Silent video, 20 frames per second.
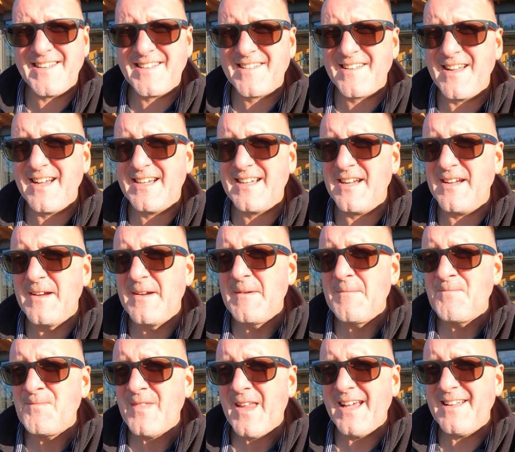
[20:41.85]
It's like a
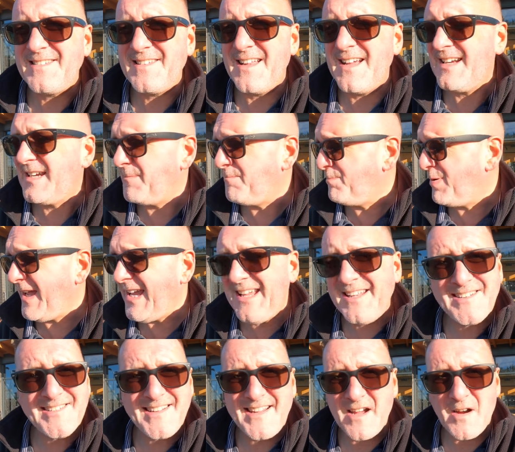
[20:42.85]

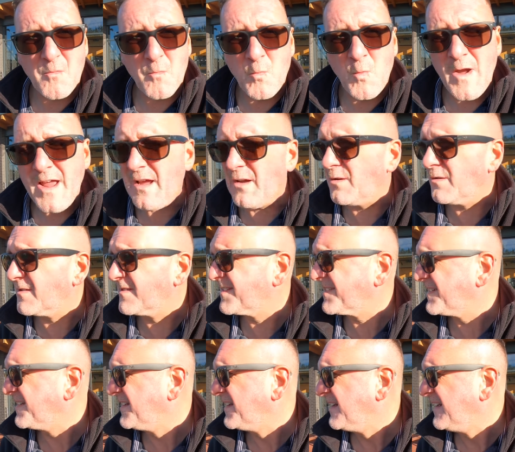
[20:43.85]
PC on wheels.